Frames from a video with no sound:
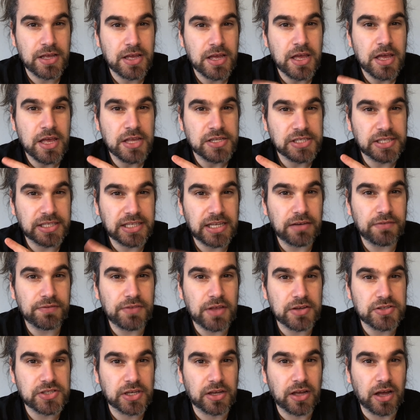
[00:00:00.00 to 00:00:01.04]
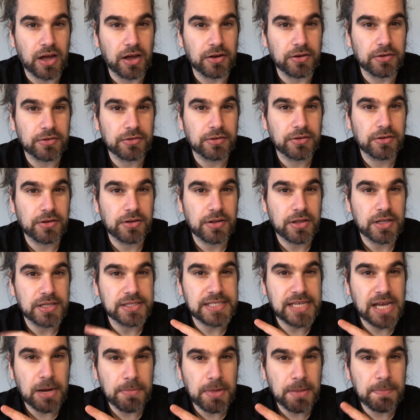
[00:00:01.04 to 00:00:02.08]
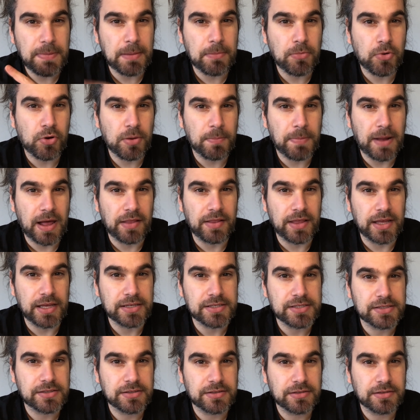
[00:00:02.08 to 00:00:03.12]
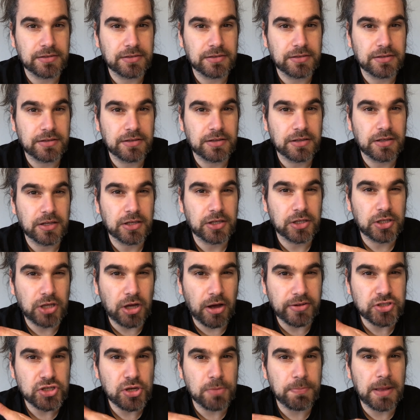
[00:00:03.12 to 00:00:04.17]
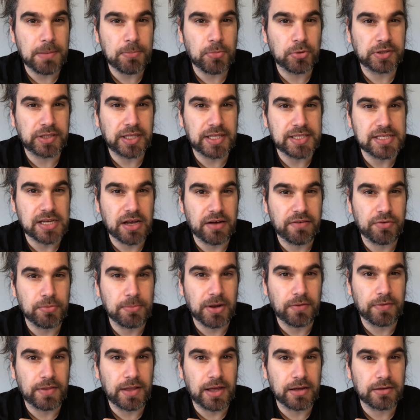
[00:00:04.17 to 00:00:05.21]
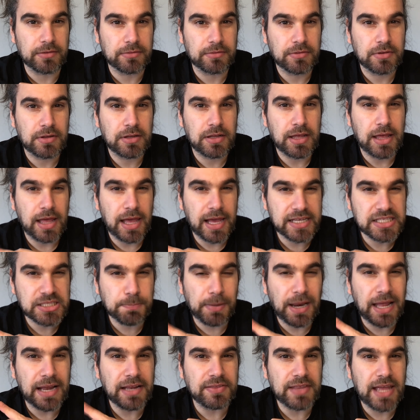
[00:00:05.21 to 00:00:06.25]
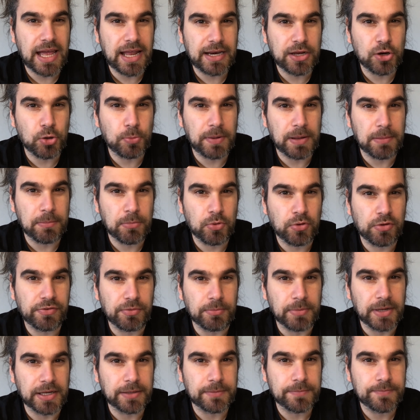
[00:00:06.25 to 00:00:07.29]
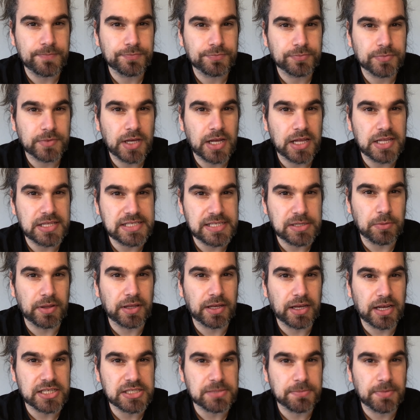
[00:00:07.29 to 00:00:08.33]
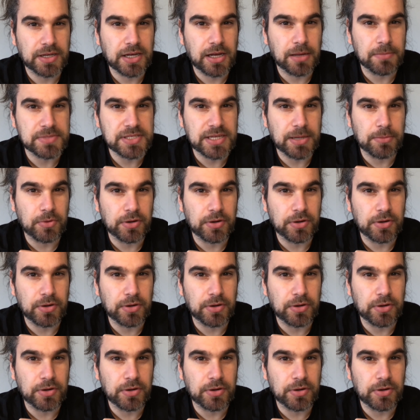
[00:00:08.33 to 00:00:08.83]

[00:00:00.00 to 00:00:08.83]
So give those a go. Tell me a bit more about this. Go into a bit more detail for me on that. Explain that a little bit more for me and see what the customer comes up with.